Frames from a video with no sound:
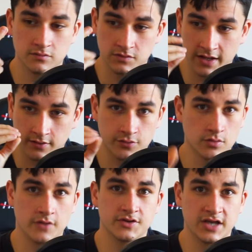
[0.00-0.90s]
like
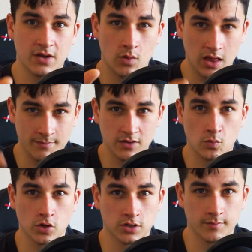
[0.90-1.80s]
throughout the day while I'm
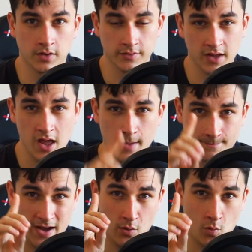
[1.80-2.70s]
in work mode.
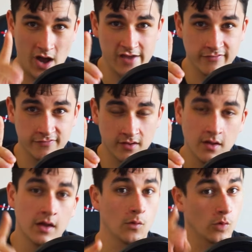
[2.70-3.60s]
My wife,
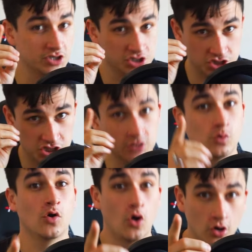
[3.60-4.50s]
which she
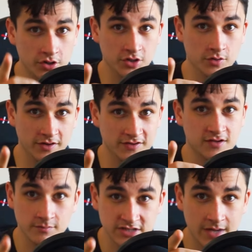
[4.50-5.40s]
will argue is
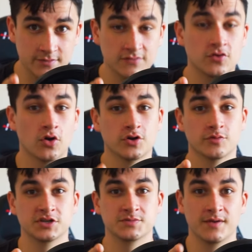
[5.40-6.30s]
sometimes even hard to
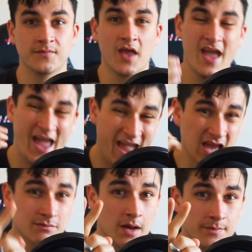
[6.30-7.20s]
reach me.
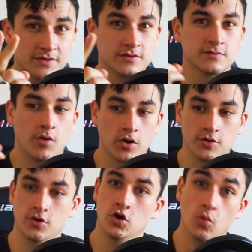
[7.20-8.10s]
And my business
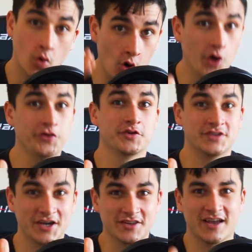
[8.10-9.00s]
partner, who will also
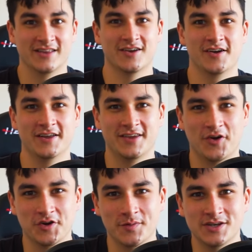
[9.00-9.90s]
tell you that it's
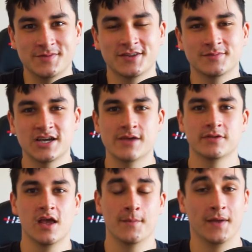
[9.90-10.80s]
hard to reach me sometimes
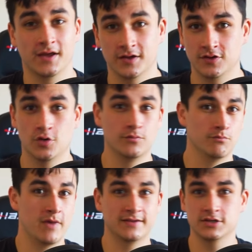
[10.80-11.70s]
because he'll
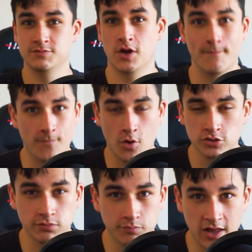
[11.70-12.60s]
message me on
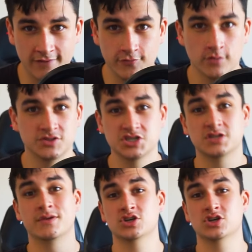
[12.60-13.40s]
multiple platforms just to make